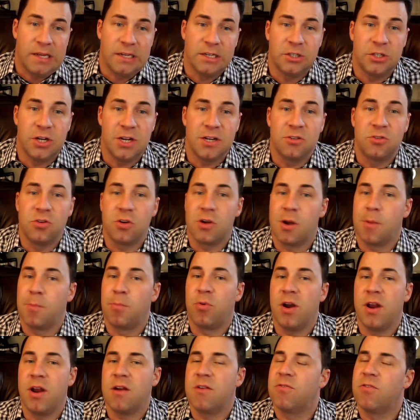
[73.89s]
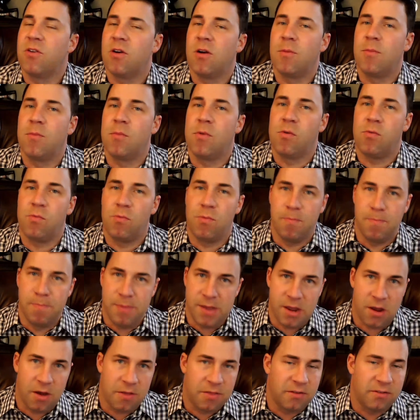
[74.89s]
Jane took a break from
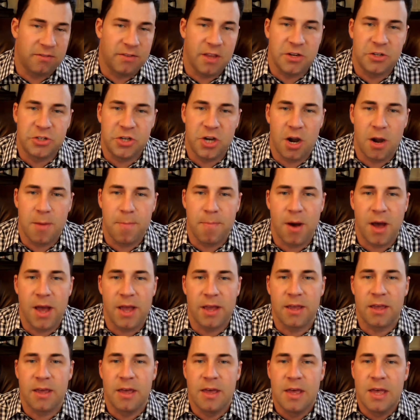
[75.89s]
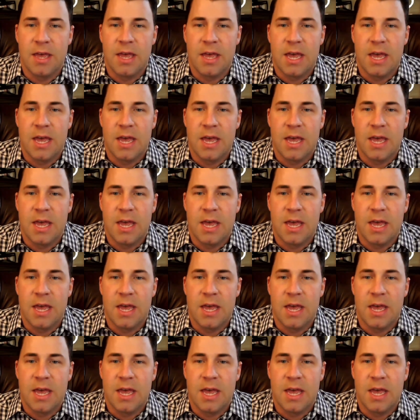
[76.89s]
being on the stationary bike